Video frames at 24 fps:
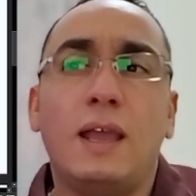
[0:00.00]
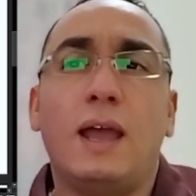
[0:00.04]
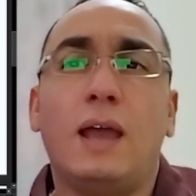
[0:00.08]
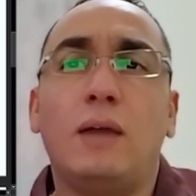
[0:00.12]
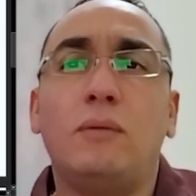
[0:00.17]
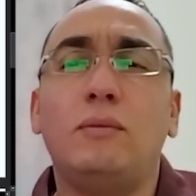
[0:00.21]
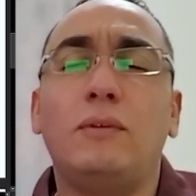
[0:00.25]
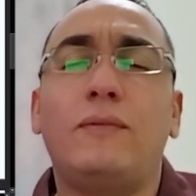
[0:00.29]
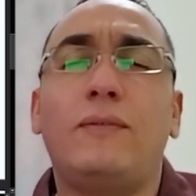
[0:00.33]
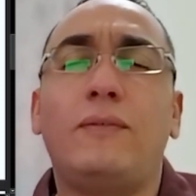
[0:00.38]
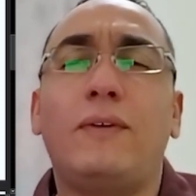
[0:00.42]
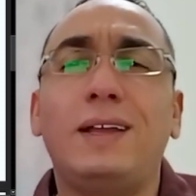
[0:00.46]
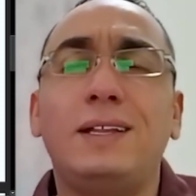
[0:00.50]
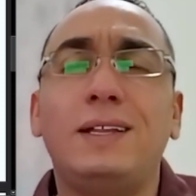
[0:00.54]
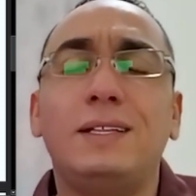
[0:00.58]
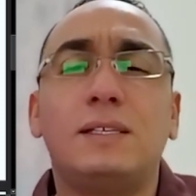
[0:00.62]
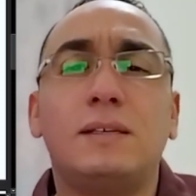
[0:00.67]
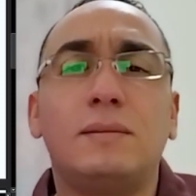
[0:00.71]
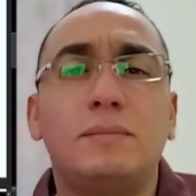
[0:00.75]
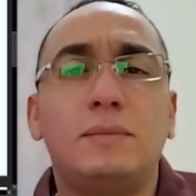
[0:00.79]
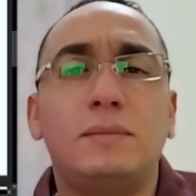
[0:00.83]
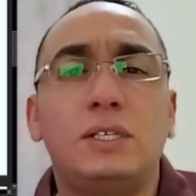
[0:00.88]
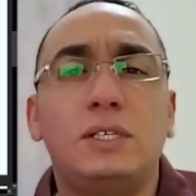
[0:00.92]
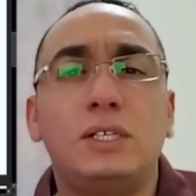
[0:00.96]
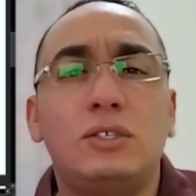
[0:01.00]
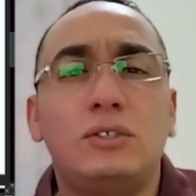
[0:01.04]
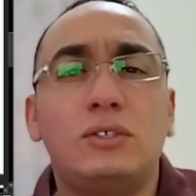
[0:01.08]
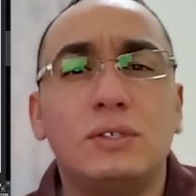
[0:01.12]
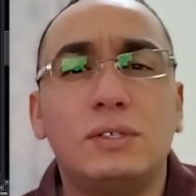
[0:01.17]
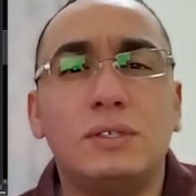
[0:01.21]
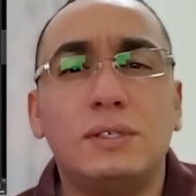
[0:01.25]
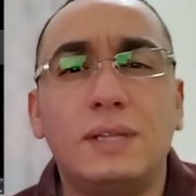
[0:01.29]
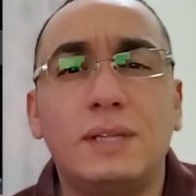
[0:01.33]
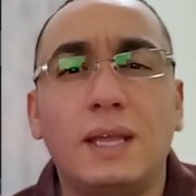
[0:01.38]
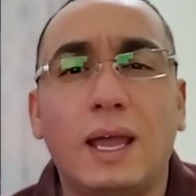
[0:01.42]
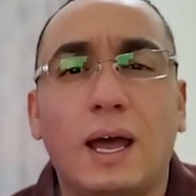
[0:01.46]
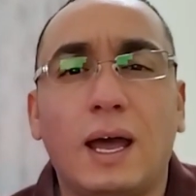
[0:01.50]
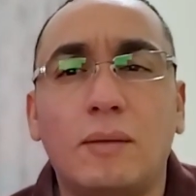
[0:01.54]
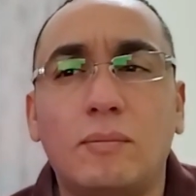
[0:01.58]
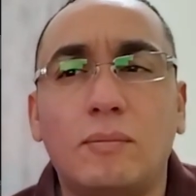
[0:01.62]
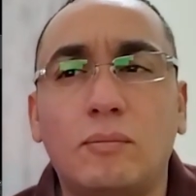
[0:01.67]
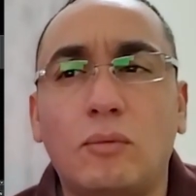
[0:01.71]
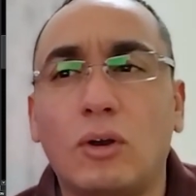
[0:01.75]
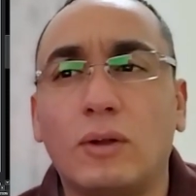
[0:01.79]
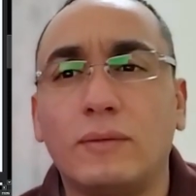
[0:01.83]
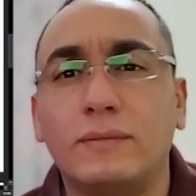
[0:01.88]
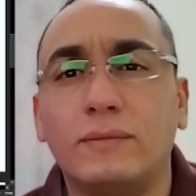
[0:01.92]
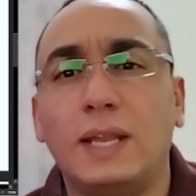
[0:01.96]
And we find some teachers, they are
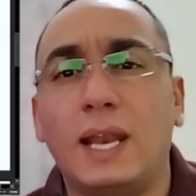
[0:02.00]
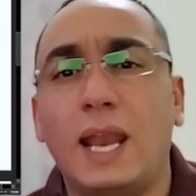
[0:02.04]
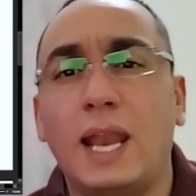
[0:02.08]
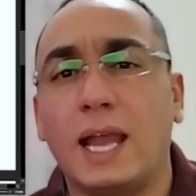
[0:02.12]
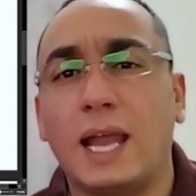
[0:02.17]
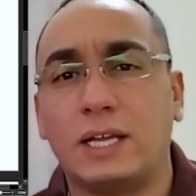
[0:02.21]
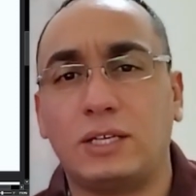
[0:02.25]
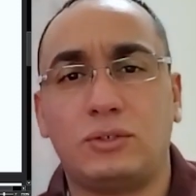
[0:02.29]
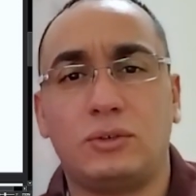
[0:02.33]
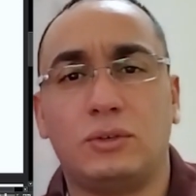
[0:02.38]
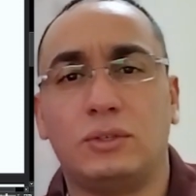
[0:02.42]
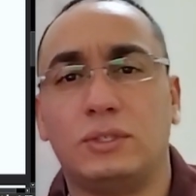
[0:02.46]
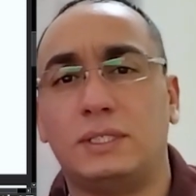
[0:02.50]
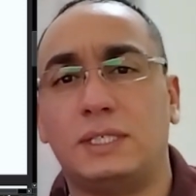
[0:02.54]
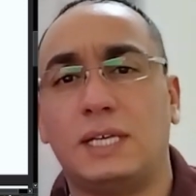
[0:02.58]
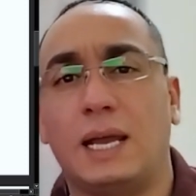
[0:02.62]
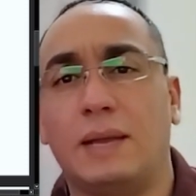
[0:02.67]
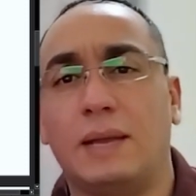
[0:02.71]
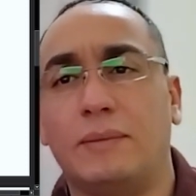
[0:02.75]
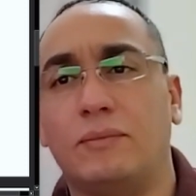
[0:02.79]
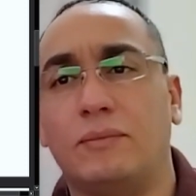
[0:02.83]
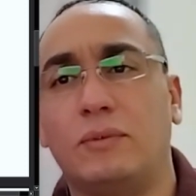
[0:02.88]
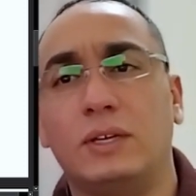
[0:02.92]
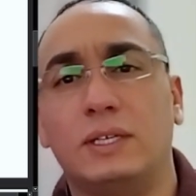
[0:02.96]
more of the lecturer type.